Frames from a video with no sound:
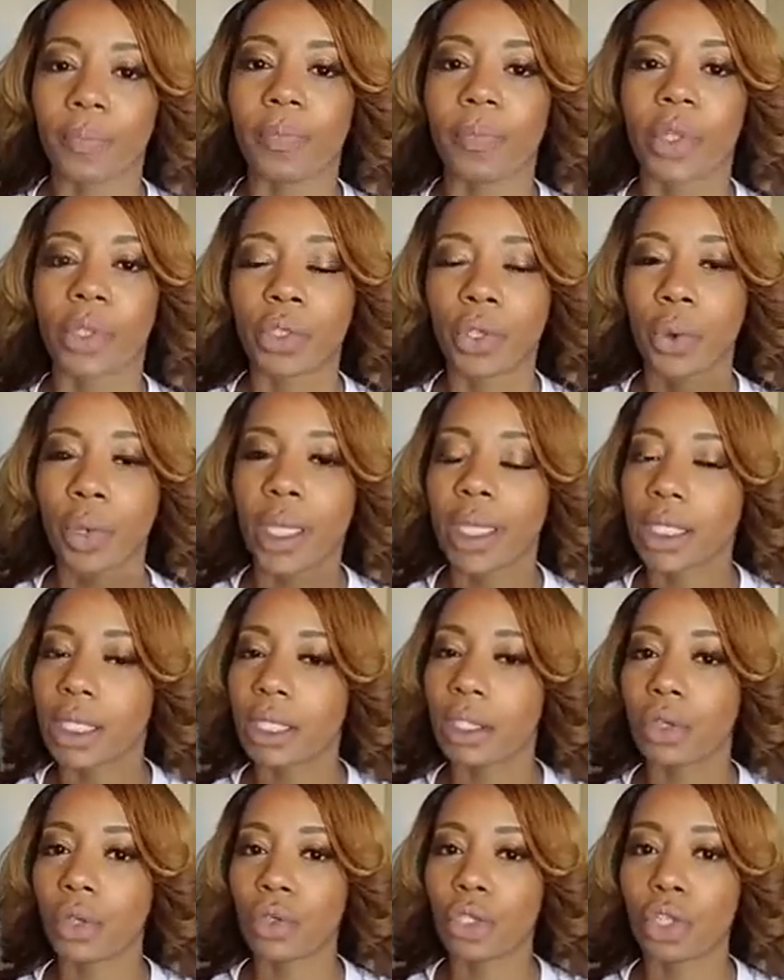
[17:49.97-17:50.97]
So it gets a
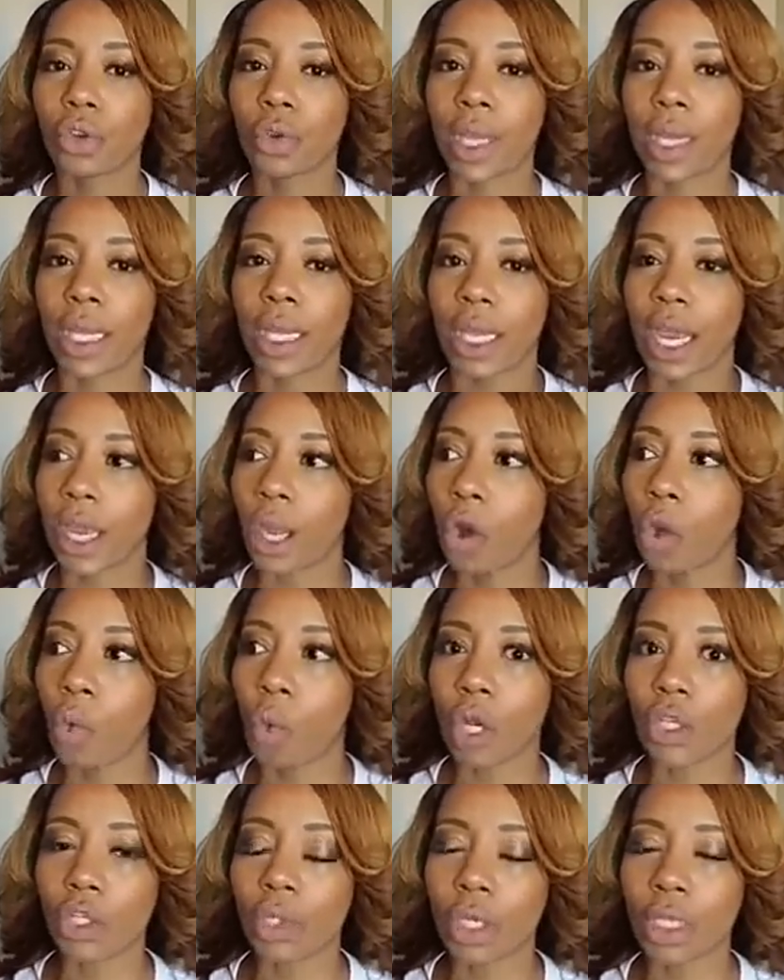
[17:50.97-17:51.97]
little tricky. They don't
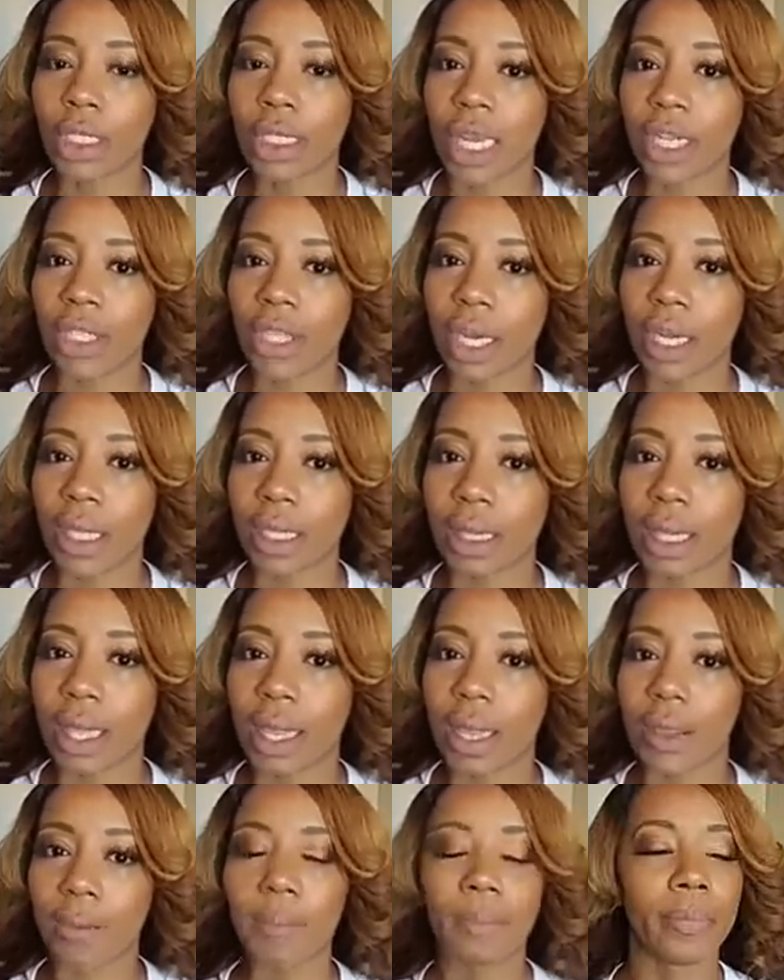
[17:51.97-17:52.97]
want you to touch
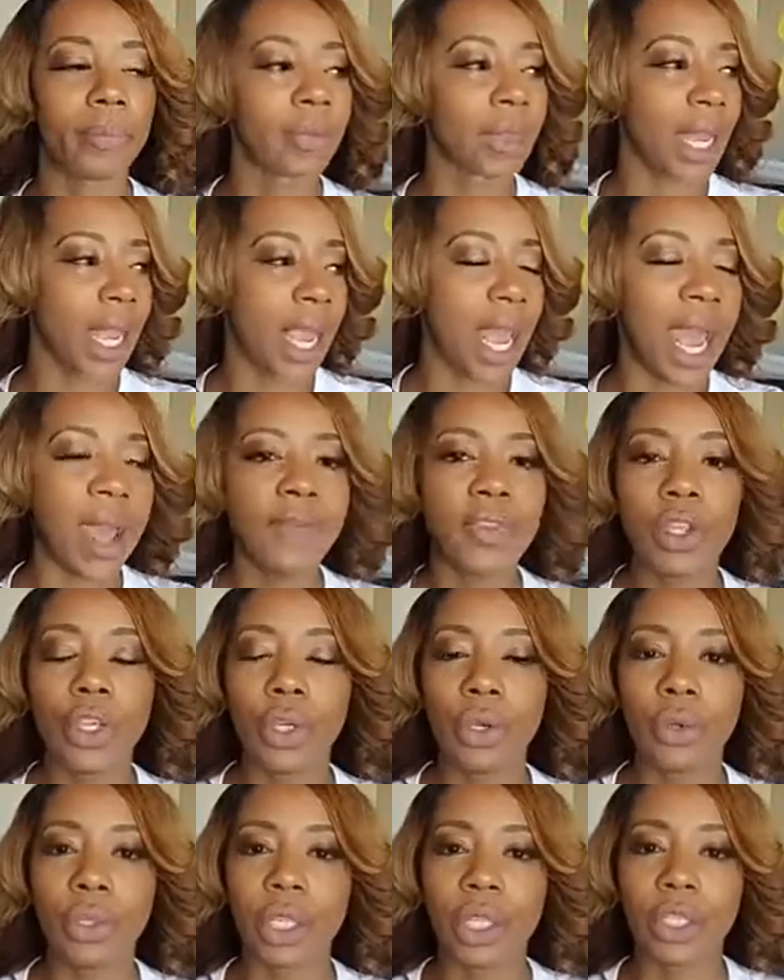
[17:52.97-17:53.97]
anything. They have the
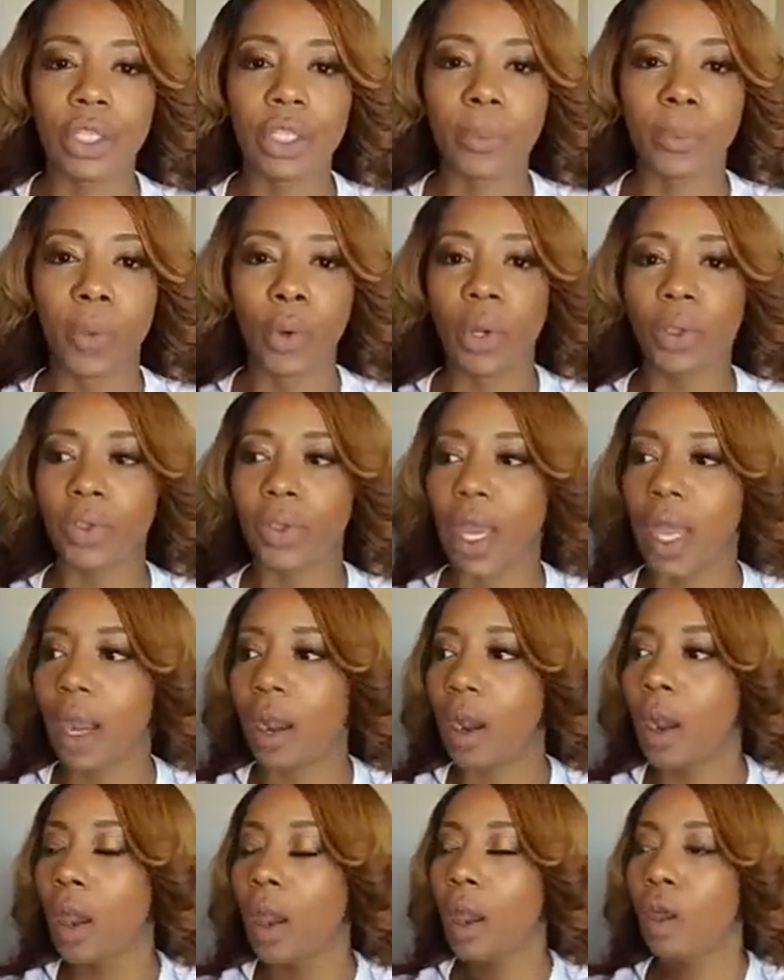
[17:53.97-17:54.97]
union support
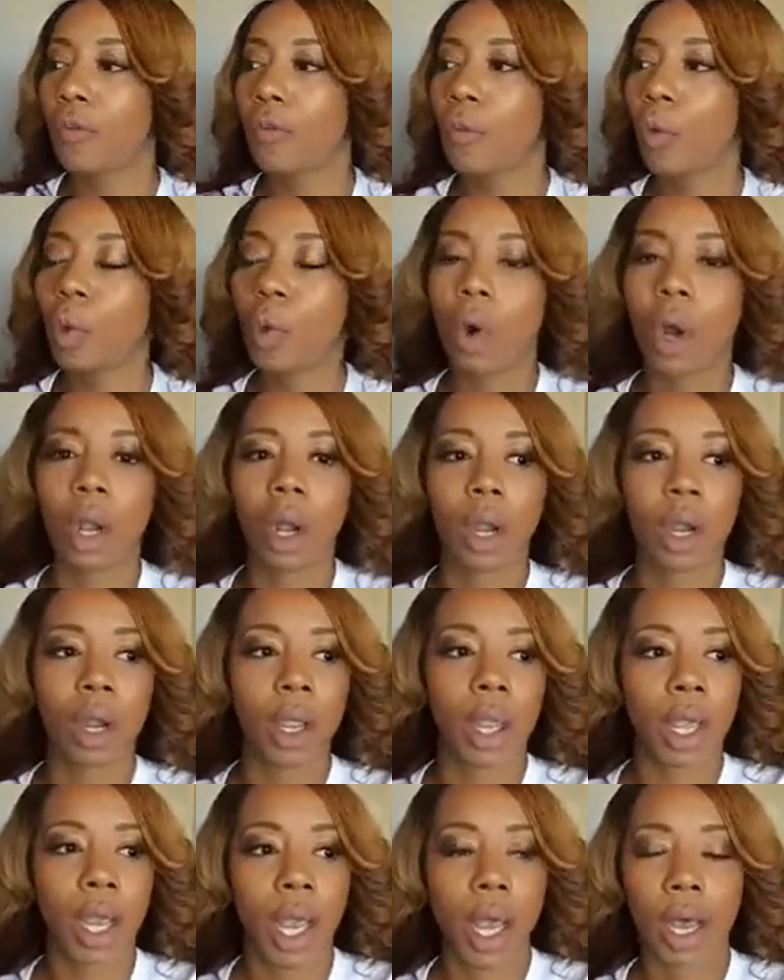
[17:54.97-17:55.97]
there for
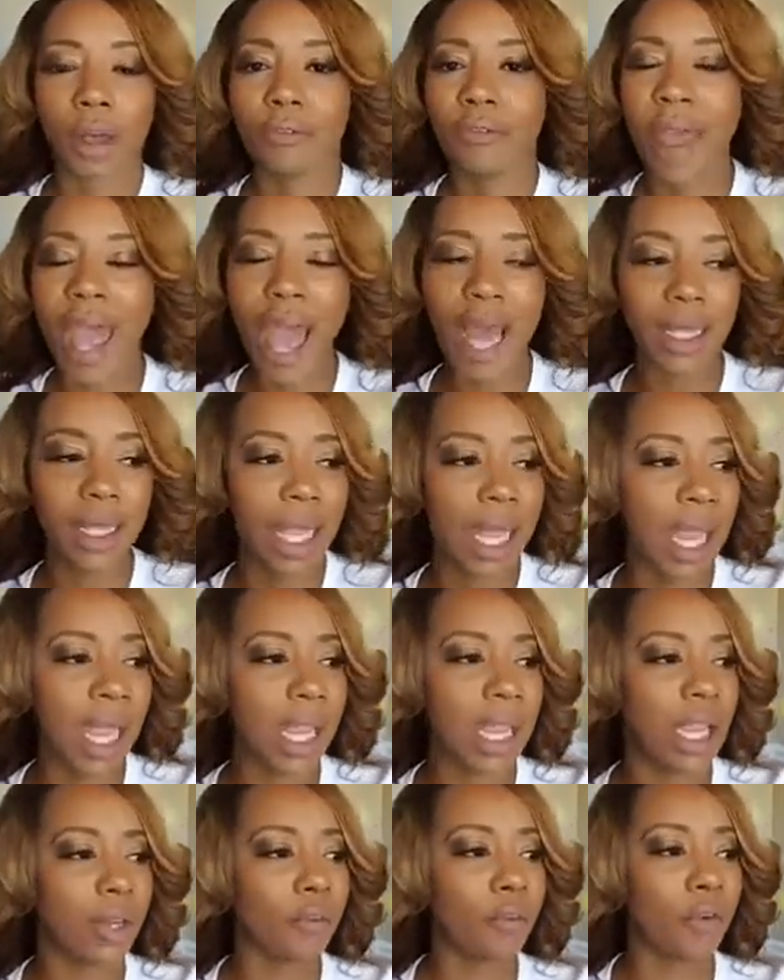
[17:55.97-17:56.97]

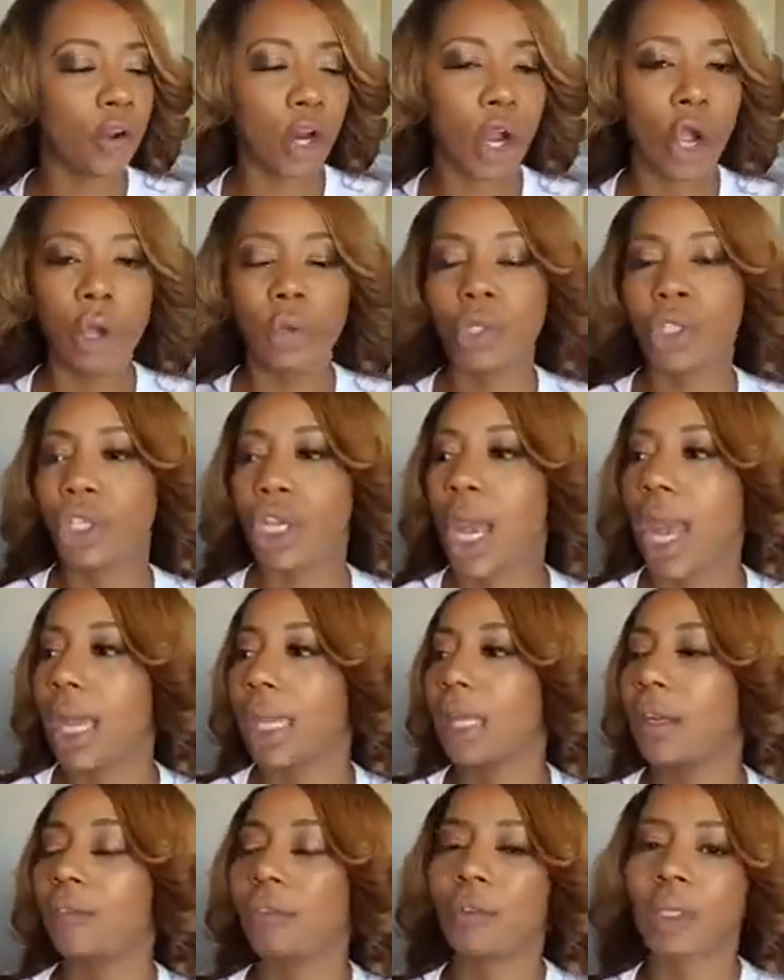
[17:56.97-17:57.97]
valet and for coat check
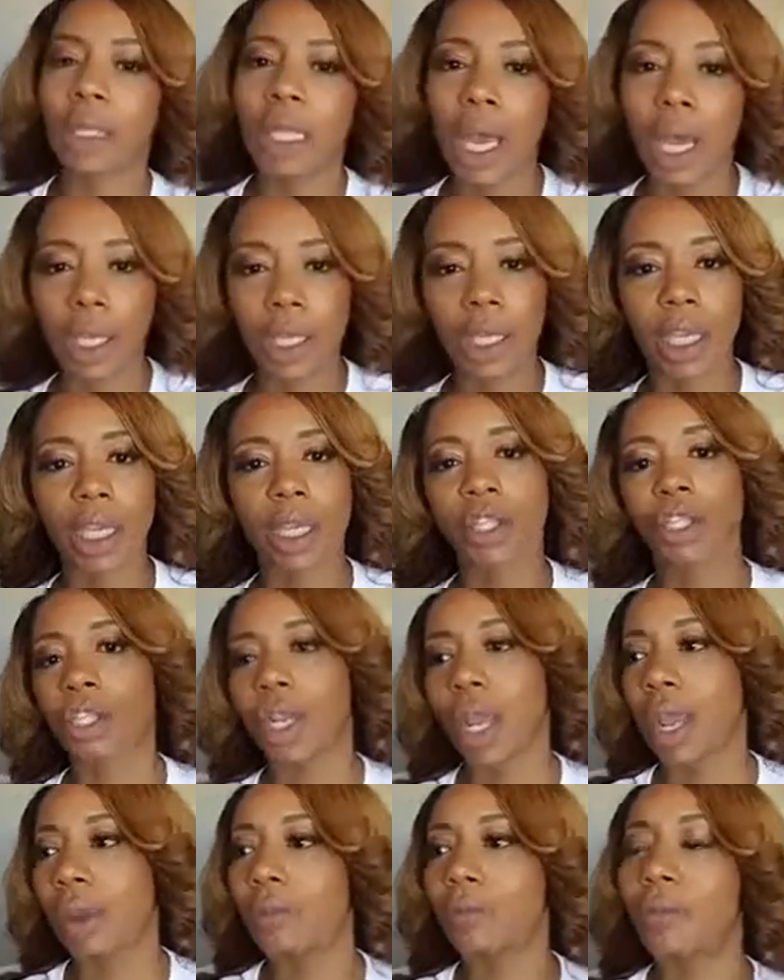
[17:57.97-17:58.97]
and for luggage
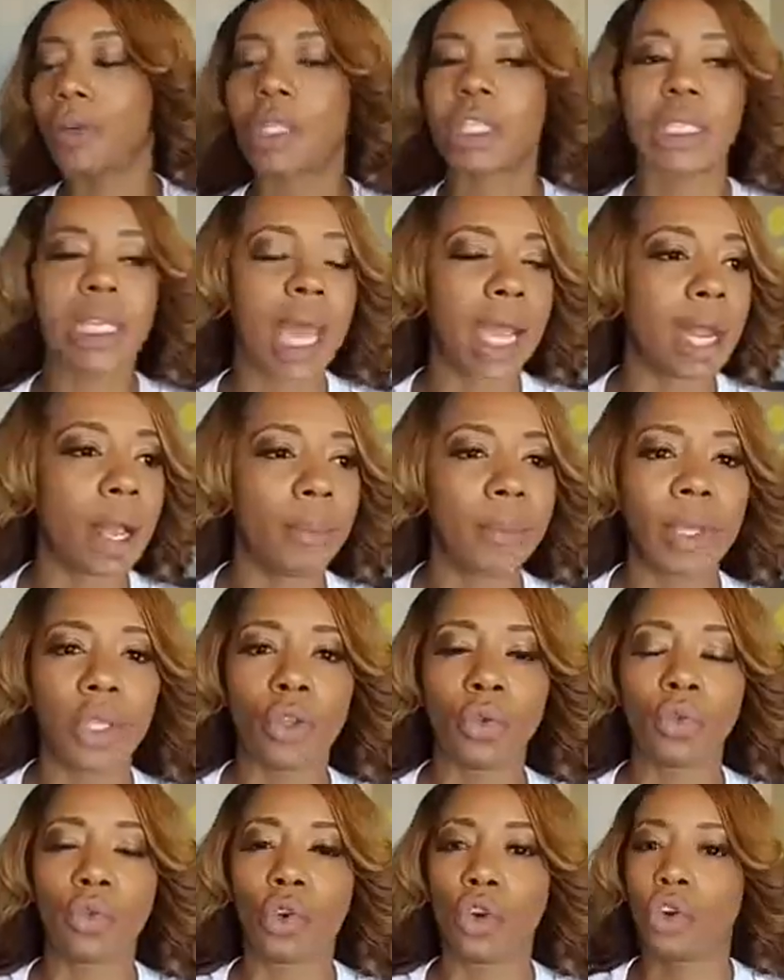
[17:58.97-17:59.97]
and for setup in the
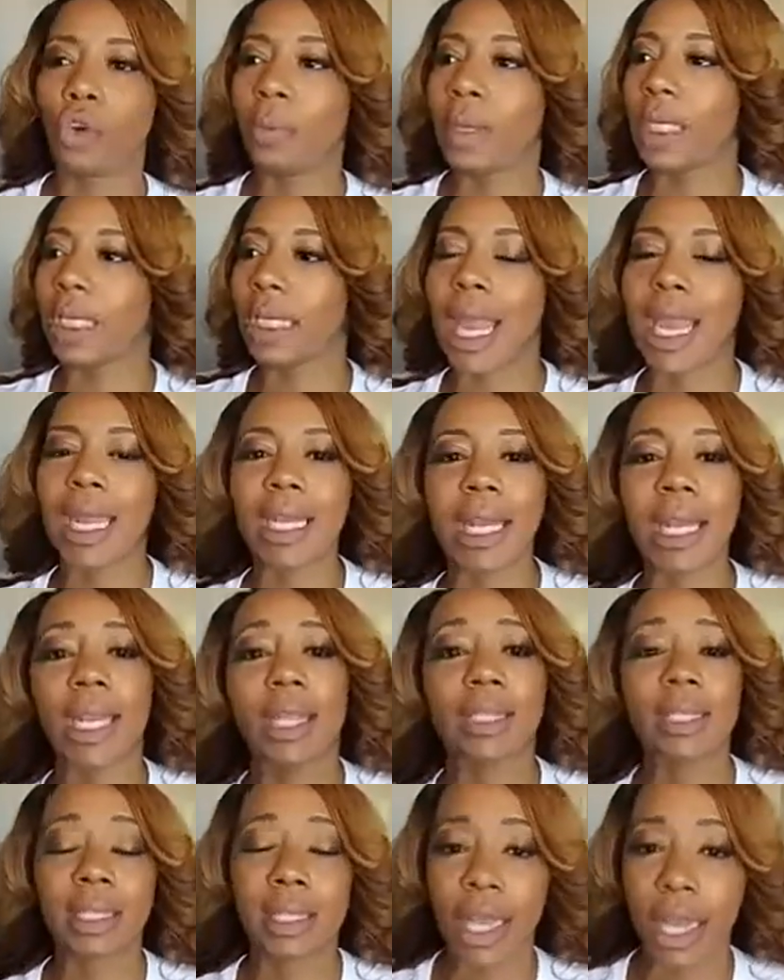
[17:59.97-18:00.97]
room and lighting and
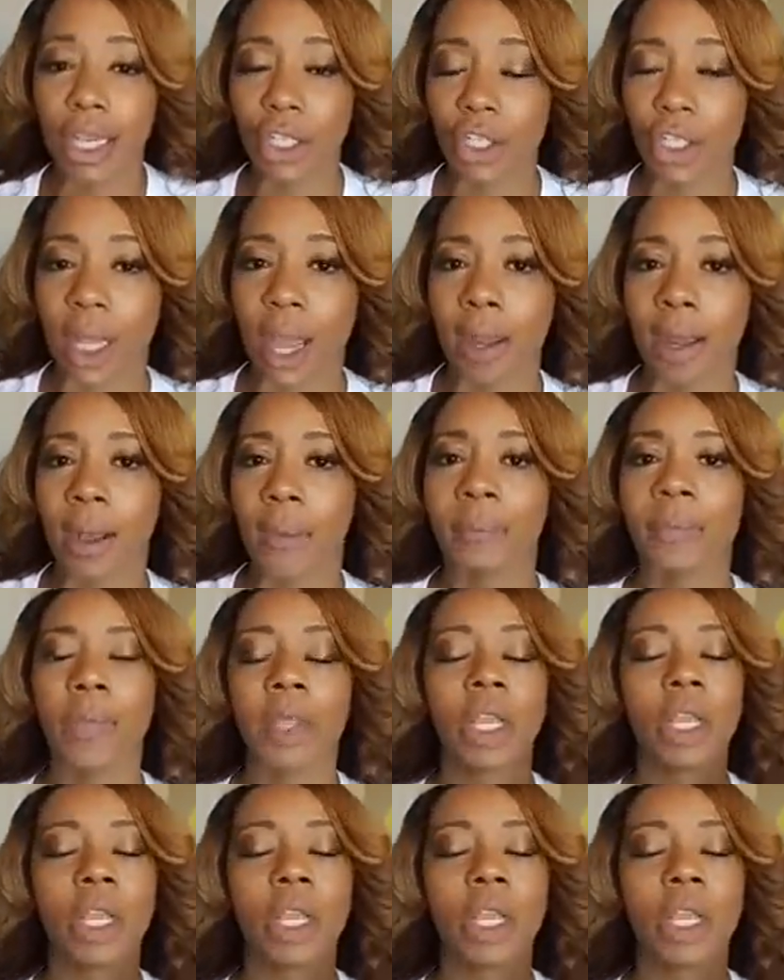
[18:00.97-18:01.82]
stage setup.